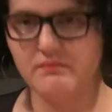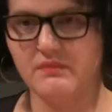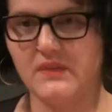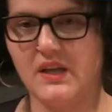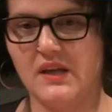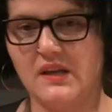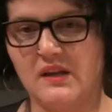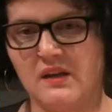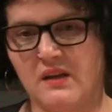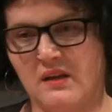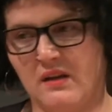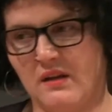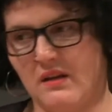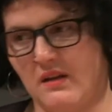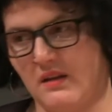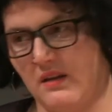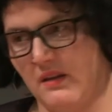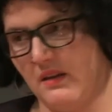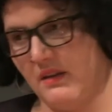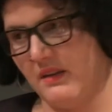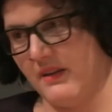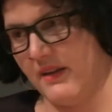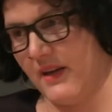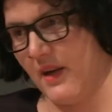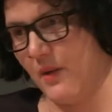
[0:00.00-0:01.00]

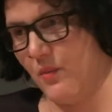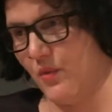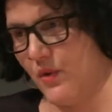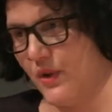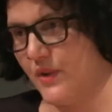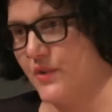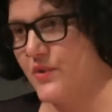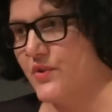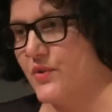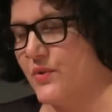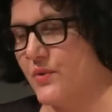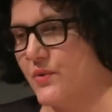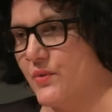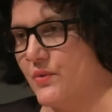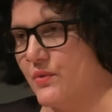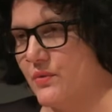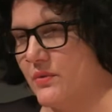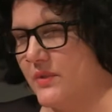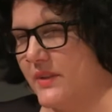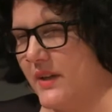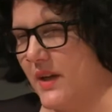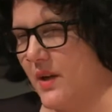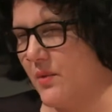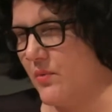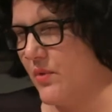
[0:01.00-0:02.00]
that I
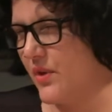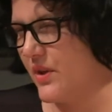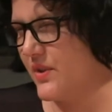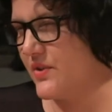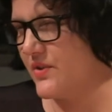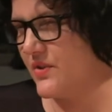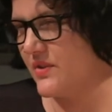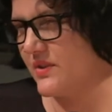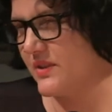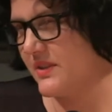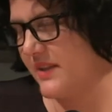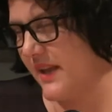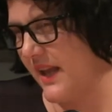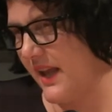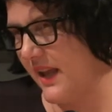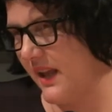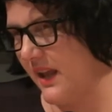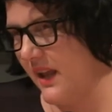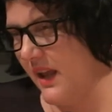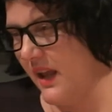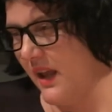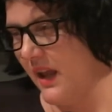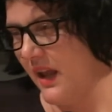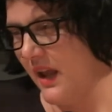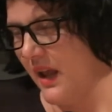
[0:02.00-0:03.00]
wanted to
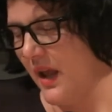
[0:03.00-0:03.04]
say,